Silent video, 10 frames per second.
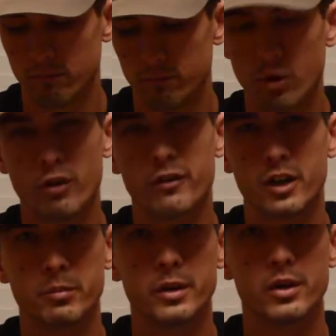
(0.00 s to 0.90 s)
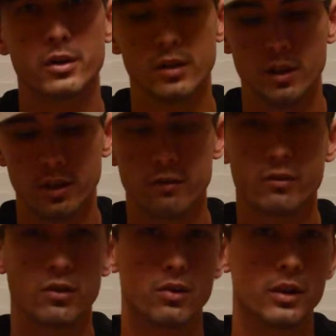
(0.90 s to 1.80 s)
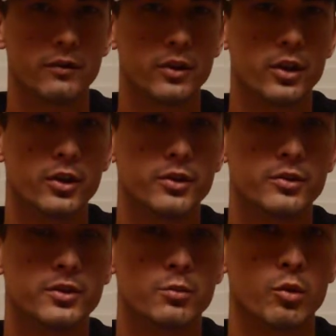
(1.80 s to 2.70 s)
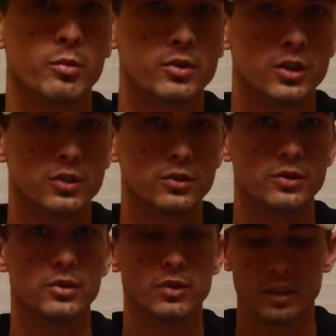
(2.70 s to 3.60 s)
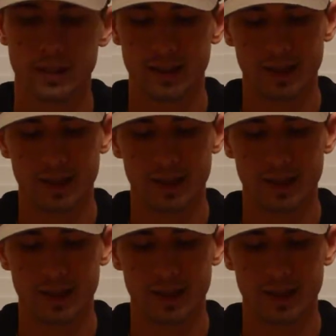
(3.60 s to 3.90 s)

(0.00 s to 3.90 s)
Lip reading: perfect built for if you're going to do some more precision shooting.